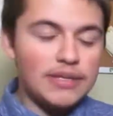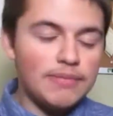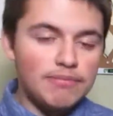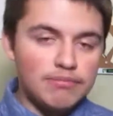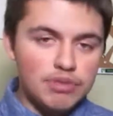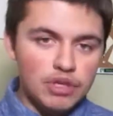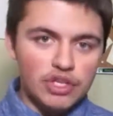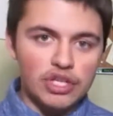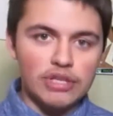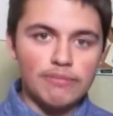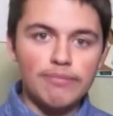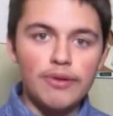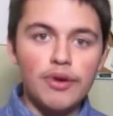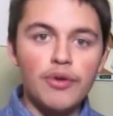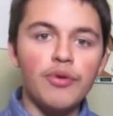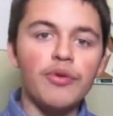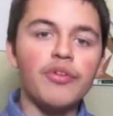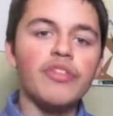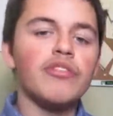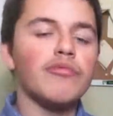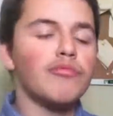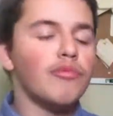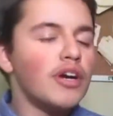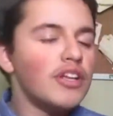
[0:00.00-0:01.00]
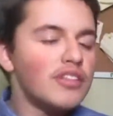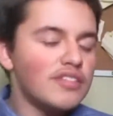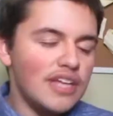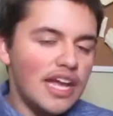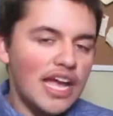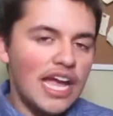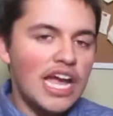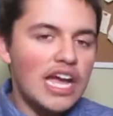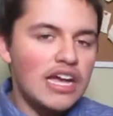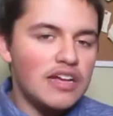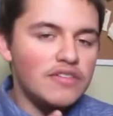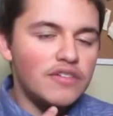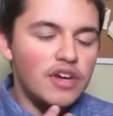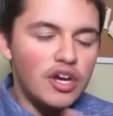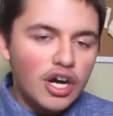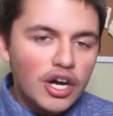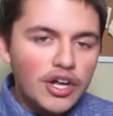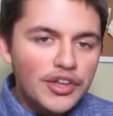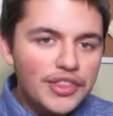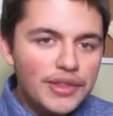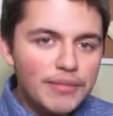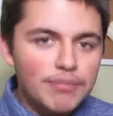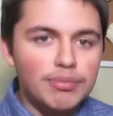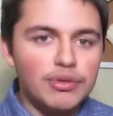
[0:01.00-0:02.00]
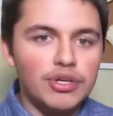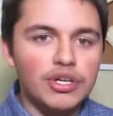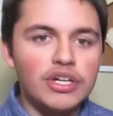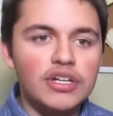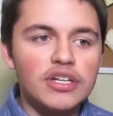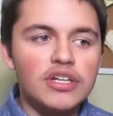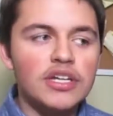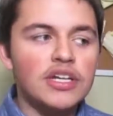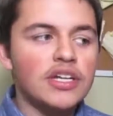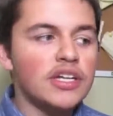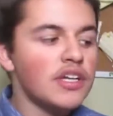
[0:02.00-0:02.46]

probably both, want to have on the book